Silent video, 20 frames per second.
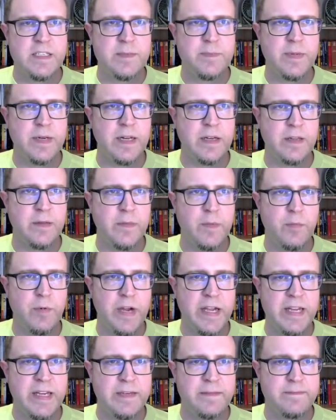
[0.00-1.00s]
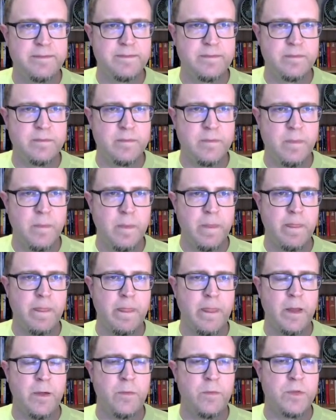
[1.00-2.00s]
but now let me break it.
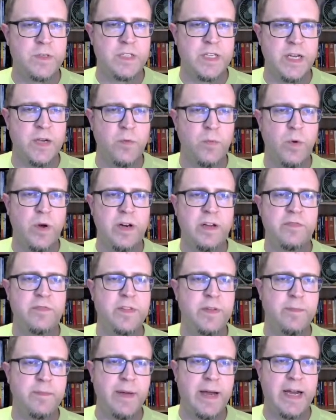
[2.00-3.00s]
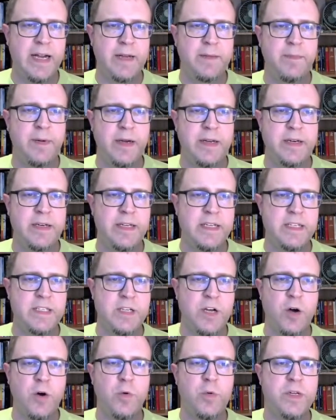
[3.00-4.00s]
We'll say, what if the back button is
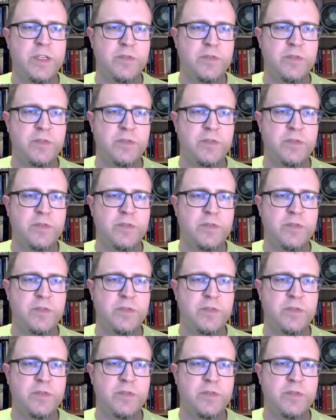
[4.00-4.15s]
always